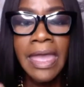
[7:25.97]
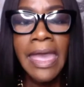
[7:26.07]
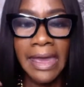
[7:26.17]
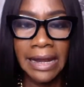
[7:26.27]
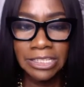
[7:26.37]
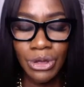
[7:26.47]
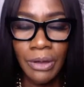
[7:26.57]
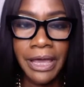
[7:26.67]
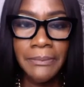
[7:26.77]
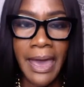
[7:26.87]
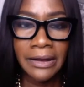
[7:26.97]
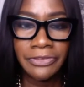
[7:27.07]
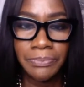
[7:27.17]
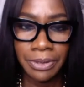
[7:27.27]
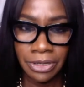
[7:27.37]
And I saw him come out of
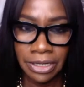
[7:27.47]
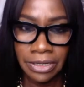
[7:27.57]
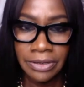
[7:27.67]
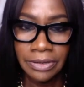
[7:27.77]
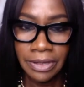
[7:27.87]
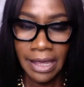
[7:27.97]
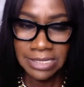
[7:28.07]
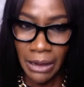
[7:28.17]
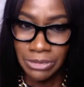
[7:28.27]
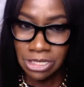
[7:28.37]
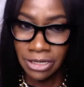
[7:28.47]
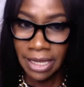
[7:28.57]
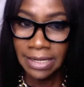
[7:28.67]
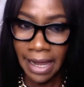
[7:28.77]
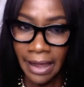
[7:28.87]
the building as I was
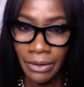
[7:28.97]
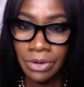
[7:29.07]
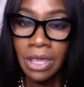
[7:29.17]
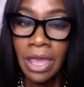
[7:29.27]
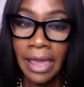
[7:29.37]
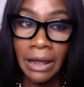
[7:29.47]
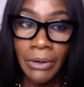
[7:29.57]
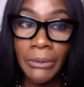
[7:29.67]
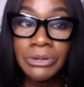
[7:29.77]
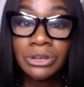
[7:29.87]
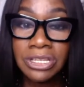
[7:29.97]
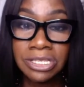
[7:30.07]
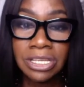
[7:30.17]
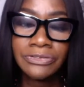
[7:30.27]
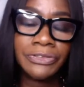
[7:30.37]
looking down, and I was on the
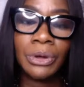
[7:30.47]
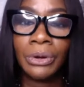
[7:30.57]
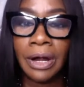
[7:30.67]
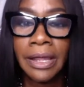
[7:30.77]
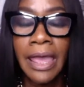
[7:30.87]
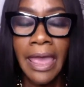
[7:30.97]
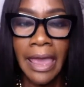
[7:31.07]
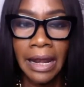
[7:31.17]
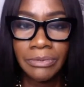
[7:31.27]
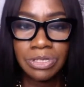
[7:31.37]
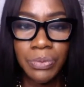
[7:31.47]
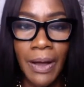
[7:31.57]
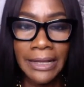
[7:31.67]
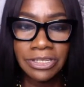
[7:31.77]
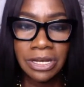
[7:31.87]
sixth floor, and I was
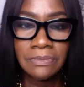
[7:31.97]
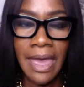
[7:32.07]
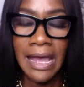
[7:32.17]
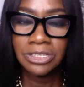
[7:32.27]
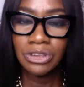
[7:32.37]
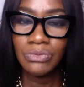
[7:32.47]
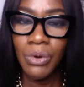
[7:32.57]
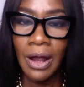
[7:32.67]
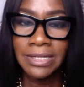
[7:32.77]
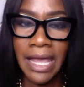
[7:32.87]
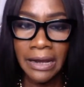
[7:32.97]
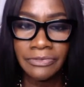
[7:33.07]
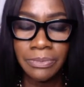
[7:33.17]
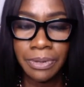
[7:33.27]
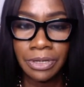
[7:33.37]
watching him as he walked out of
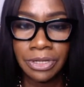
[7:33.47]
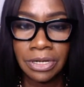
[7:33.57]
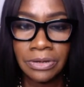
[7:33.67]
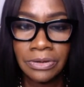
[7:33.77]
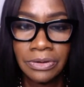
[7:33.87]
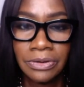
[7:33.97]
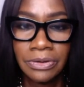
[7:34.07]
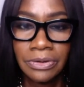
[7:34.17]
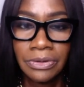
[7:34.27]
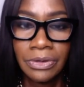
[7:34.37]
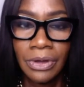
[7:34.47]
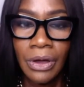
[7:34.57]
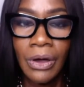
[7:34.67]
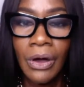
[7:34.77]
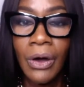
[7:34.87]
the building
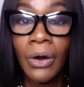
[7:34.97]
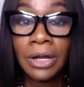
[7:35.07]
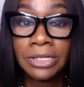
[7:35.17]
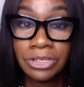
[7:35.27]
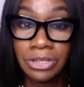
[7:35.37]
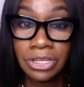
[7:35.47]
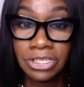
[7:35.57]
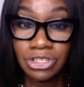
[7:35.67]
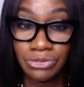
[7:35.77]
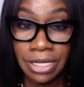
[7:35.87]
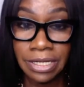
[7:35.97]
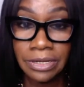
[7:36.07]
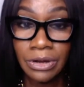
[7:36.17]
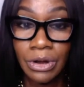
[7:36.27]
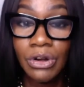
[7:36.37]
onto the street,
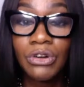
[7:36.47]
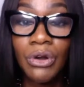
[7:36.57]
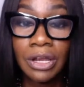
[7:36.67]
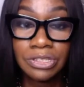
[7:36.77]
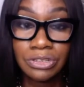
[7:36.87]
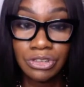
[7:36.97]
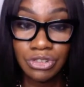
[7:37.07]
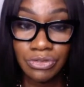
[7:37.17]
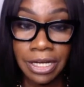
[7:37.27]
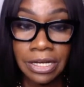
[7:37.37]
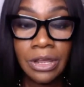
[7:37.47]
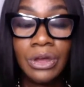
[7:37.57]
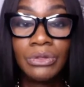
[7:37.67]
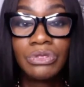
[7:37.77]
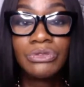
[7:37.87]
crossed the street,
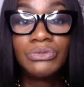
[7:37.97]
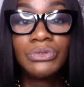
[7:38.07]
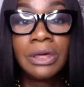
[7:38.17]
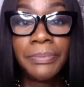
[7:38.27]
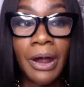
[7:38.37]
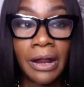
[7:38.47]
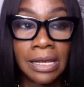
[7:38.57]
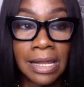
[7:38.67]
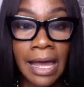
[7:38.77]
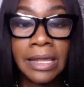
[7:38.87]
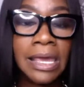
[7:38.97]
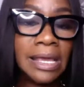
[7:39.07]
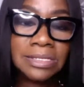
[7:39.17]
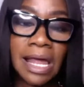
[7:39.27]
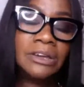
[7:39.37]
through the parking lot
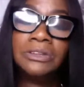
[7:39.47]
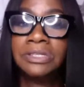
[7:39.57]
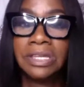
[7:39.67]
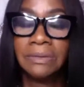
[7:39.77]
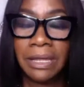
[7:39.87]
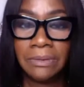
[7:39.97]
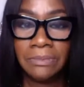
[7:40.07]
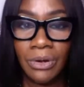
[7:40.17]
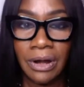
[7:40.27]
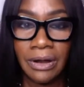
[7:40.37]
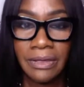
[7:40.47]
until I couldn't see him anymore.